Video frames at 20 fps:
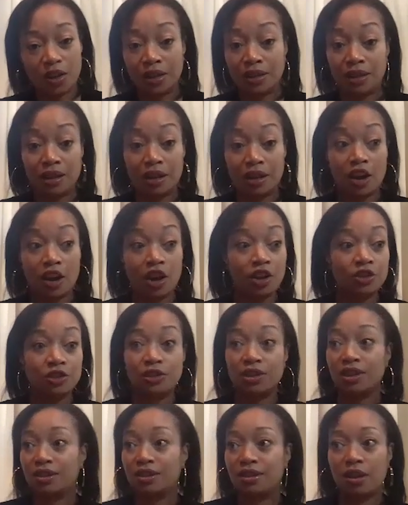And then others,
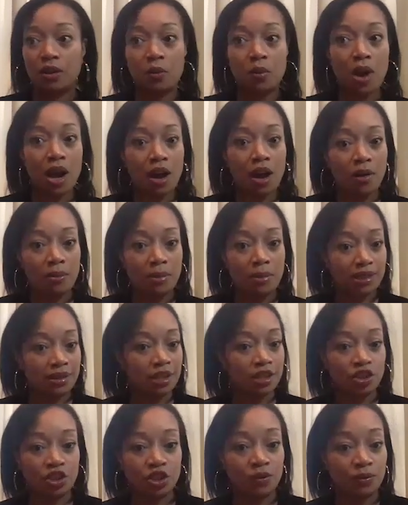they say, wow, my
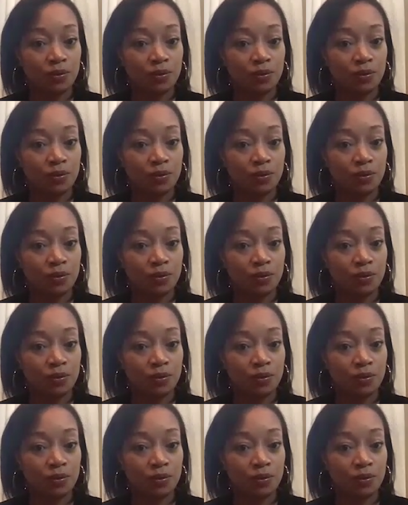session